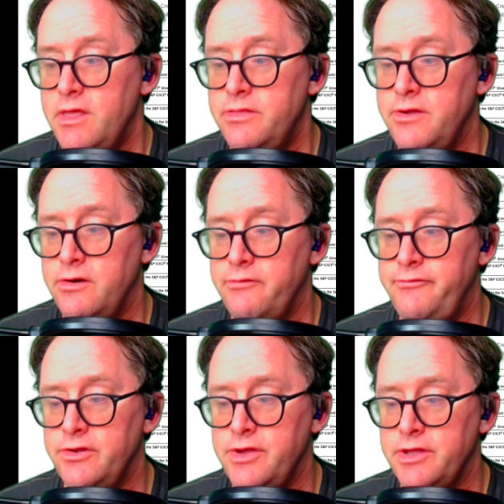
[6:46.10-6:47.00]
they're
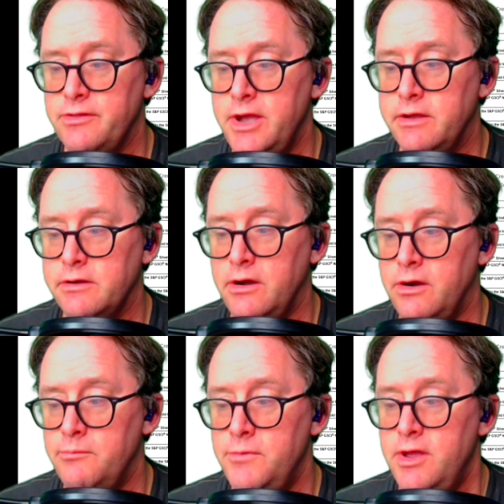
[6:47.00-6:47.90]
feeling like
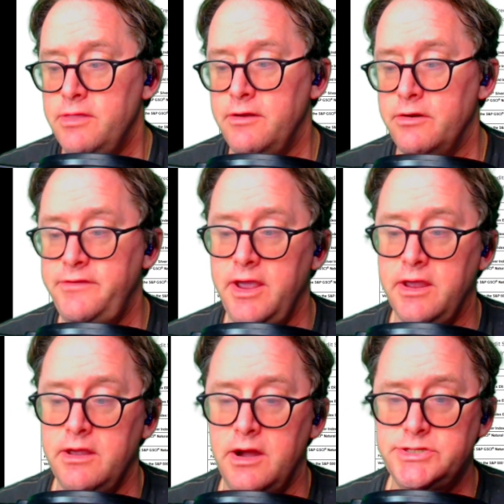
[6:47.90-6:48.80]
they're
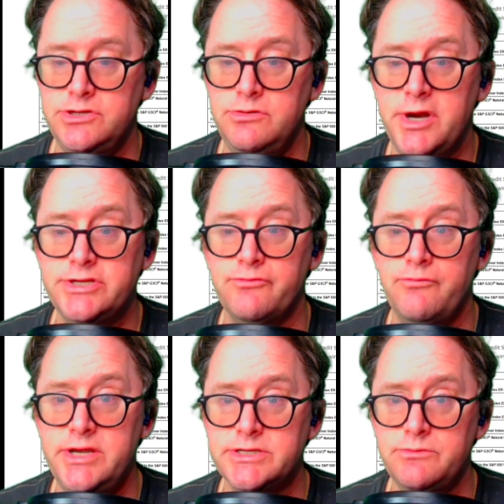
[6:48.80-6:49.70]
taking on too much
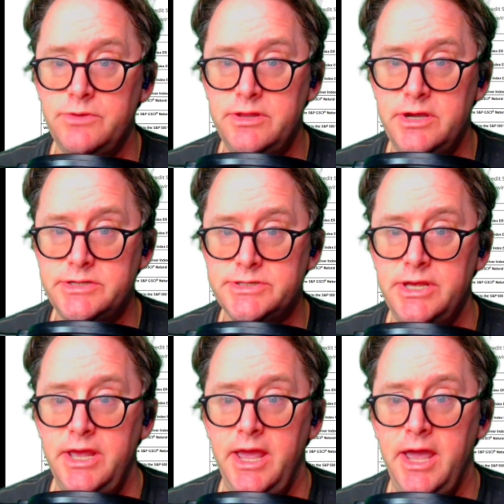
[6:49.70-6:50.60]
risk with
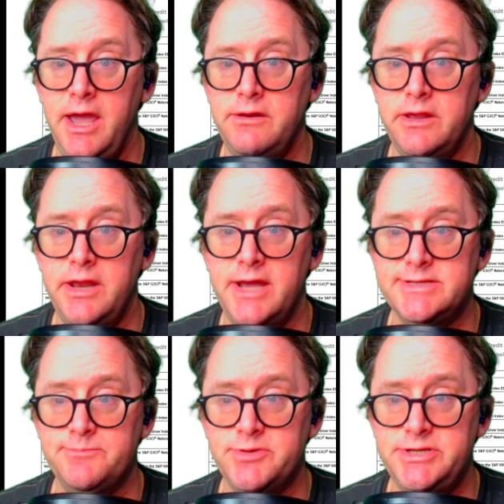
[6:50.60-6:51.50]
this, and it
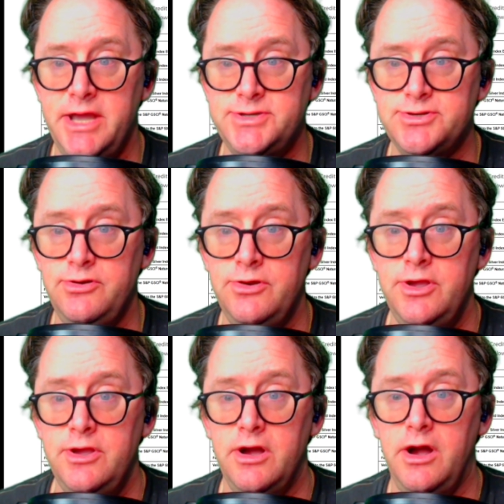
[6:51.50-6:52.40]
has the
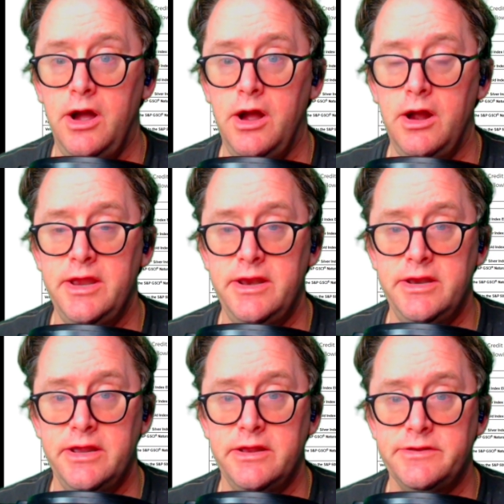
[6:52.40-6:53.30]
potential,
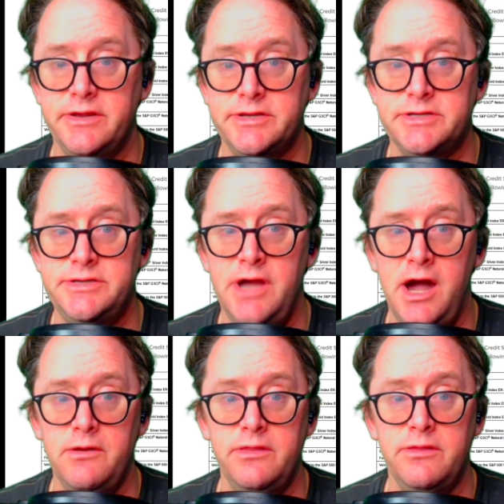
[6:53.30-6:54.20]
it is
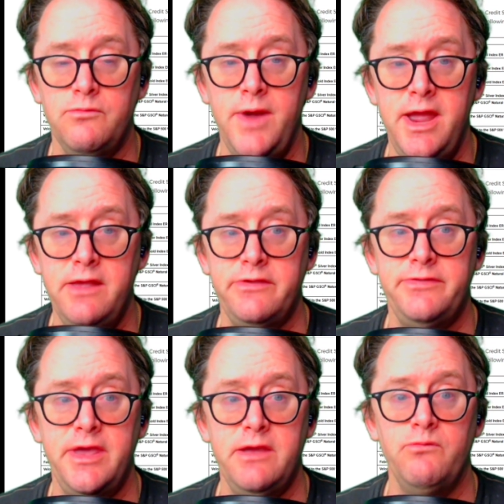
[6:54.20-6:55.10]
not the way
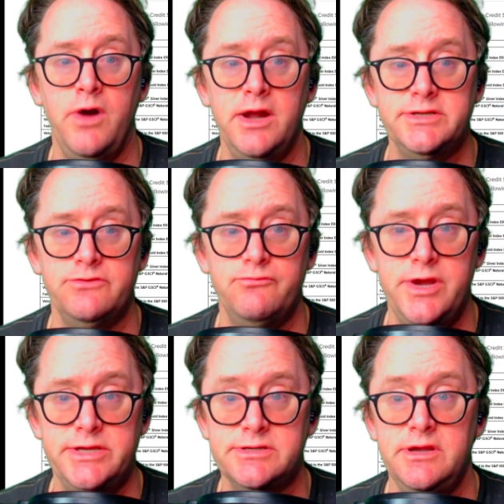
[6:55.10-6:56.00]
that they want to
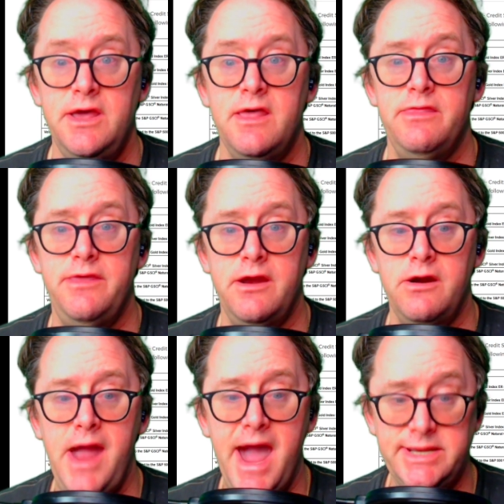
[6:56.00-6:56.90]
risk
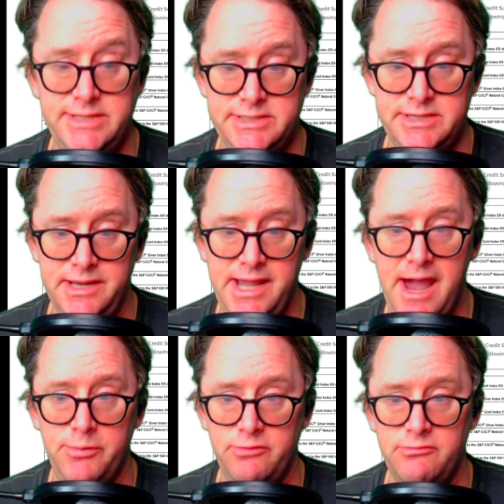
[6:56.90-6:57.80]
their access to
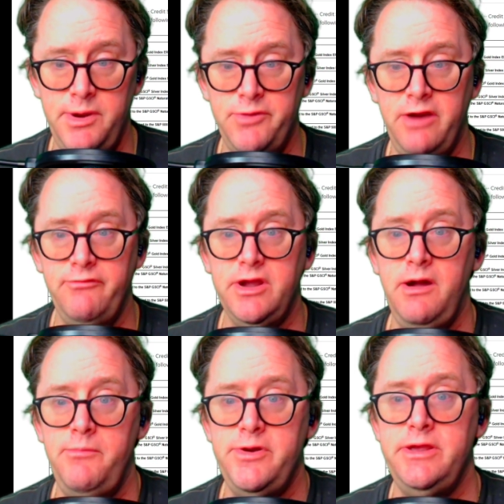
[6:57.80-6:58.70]
capital. Remember, every
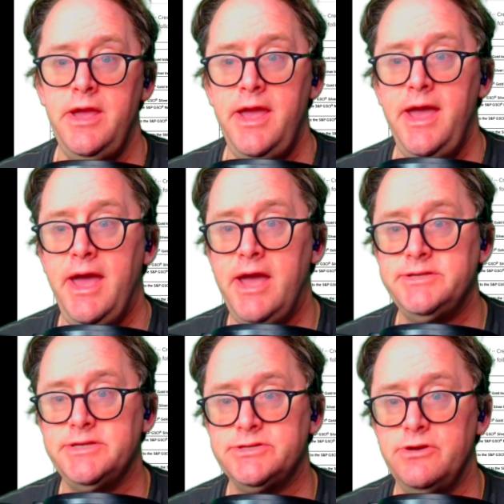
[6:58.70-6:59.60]
company
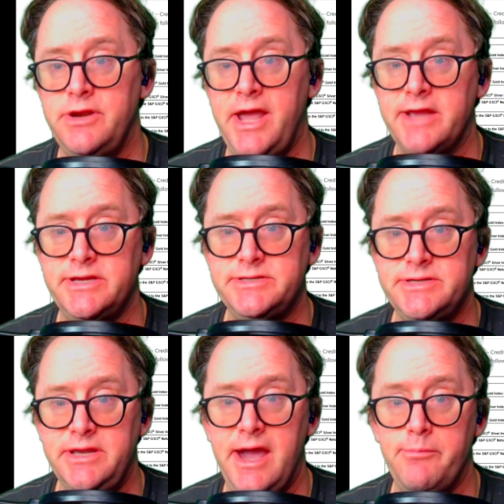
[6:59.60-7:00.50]
has a certain access
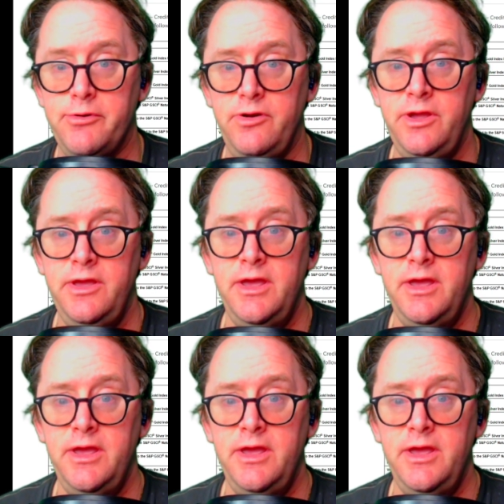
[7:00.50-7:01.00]
to capital,